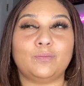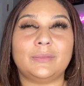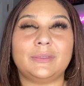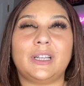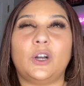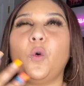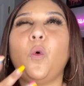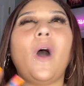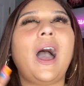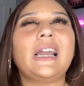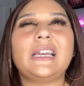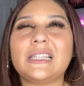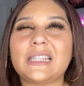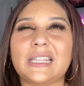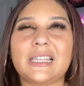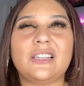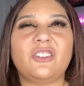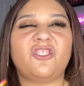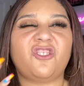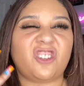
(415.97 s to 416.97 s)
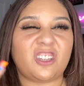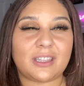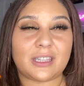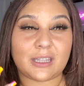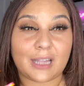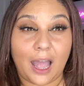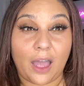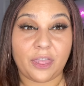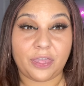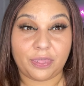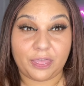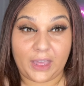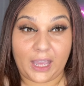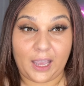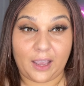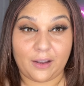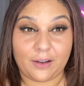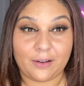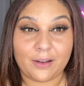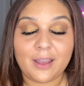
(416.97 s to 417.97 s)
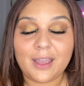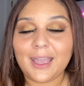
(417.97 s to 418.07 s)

the quality's just not there.